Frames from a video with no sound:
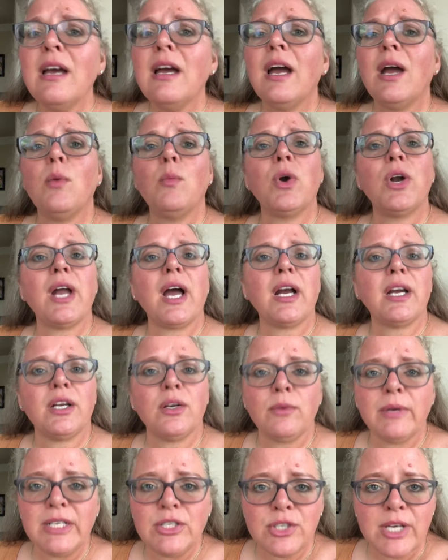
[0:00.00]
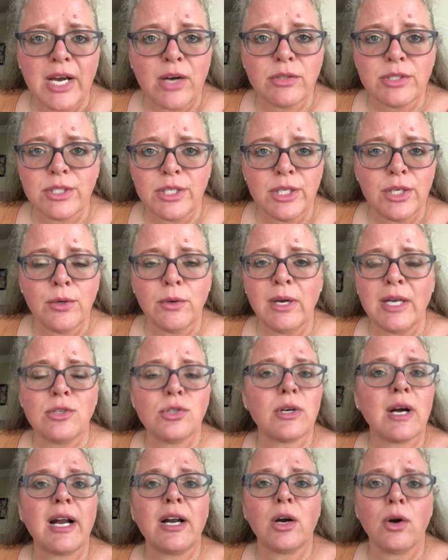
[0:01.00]
and we're not going to reach out to you and
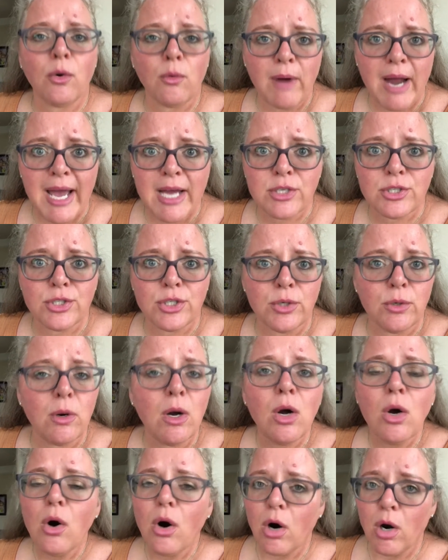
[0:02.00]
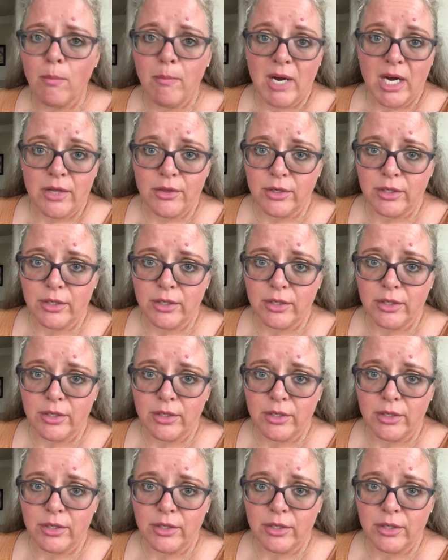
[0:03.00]
try to harass you or bother